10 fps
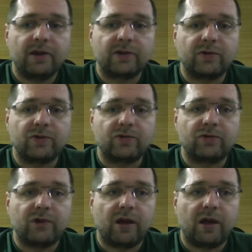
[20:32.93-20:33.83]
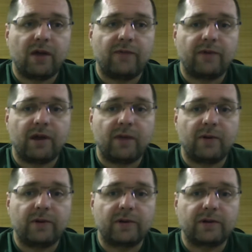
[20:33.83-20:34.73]
so you should have
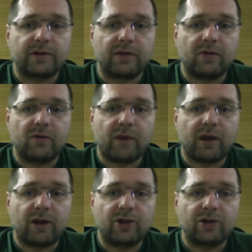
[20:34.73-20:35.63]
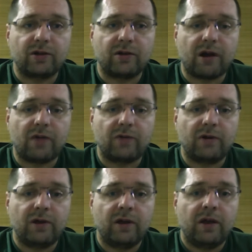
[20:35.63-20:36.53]
enabled secured package in the router,